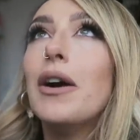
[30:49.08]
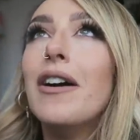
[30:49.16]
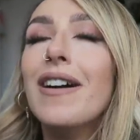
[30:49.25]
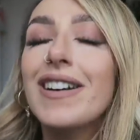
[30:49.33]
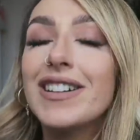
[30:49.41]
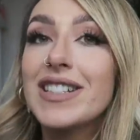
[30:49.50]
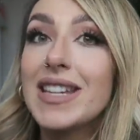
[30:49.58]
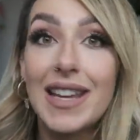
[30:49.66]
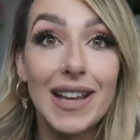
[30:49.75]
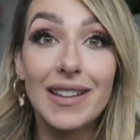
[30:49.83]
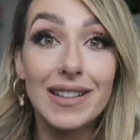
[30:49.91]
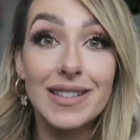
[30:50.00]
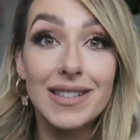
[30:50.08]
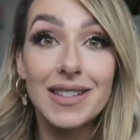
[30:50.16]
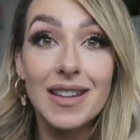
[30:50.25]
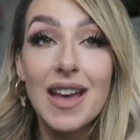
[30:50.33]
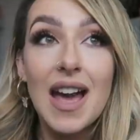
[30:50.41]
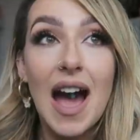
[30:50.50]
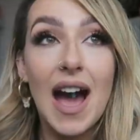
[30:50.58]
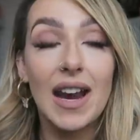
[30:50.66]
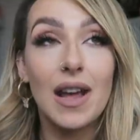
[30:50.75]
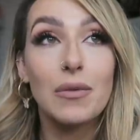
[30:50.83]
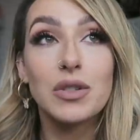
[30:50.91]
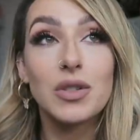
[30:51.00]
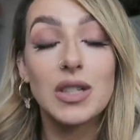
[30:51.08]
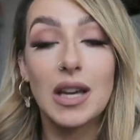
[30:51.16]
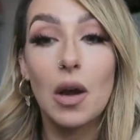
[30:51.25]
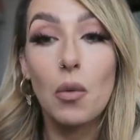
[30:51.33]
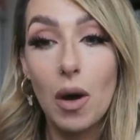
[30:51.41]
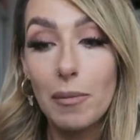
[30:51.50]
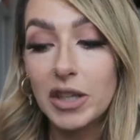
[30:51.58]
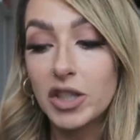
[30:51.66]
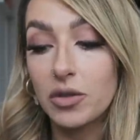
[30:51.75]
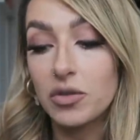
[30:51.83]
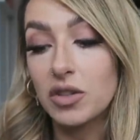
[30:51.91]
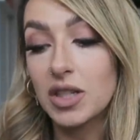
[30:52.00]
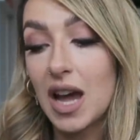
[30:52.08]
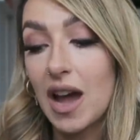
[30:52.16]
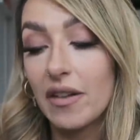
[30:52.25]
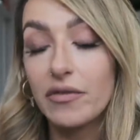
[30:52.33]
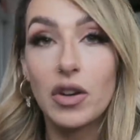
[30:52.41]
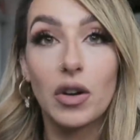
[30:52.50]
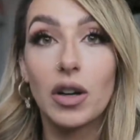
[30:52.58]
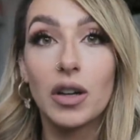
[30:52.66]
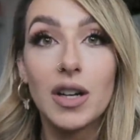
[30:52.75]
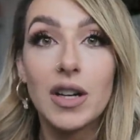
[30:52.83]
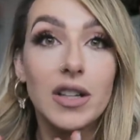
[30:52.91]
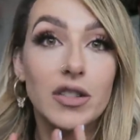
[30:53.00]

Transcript: but he is and I was just like I want my children to have your